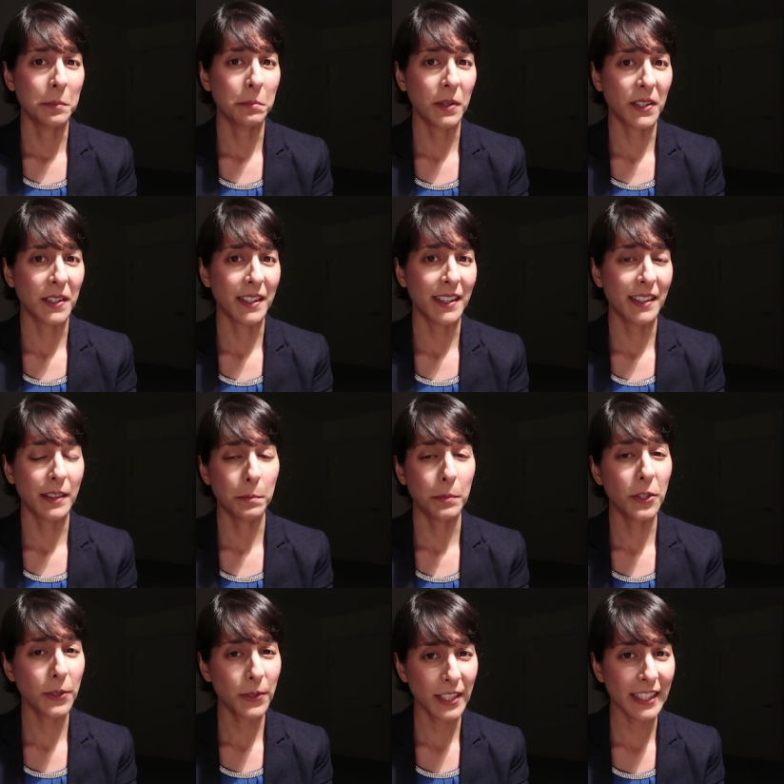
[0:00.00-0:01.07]
by the
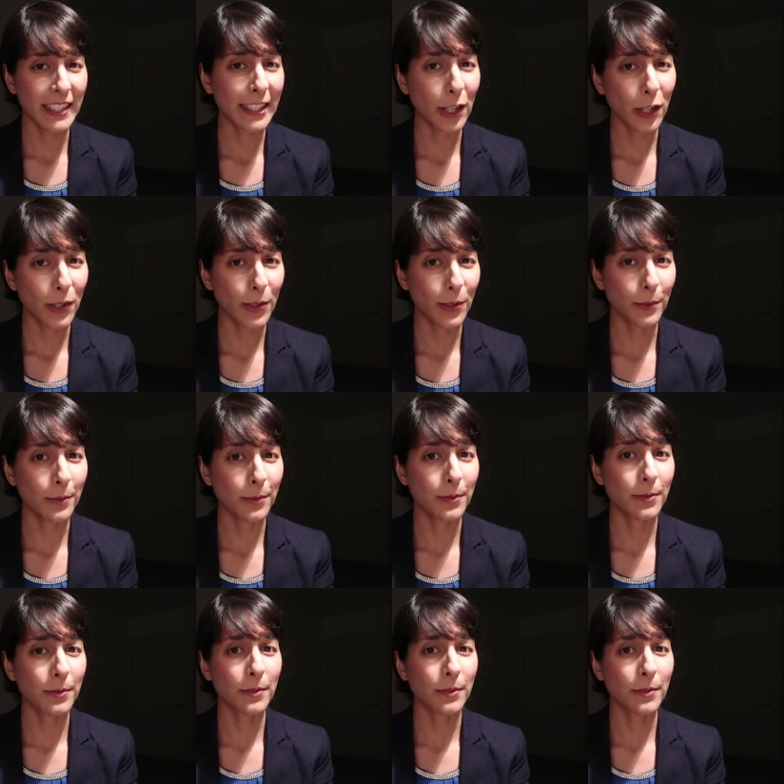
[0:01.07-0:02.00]
beauty of